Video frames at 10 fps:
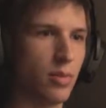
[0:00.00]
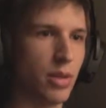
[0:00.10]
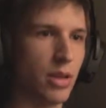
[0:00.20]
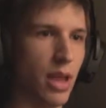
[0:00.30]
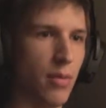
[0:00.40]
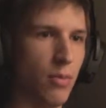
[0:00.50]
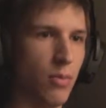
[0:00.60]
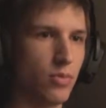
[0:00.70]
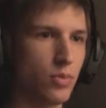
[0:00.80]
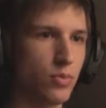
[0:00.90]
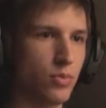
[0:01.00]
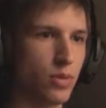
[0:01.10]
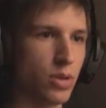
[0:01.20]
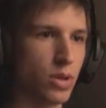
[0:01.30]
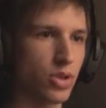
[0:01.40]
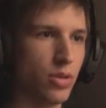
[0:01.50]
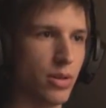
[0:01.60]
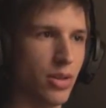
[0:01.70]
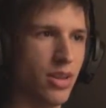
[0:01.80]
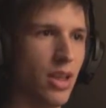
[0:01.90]
Give me them. Because sure,
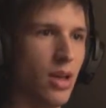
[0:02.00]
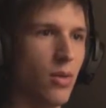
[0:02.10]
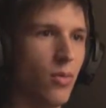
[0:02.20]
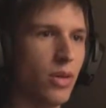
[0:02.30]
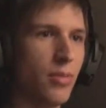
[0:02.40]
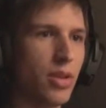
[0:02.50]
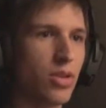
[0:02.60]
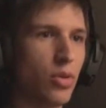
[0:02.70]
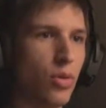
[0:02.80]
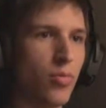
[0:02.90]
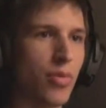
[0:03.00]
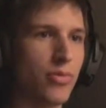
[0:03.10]
why not? What am I doing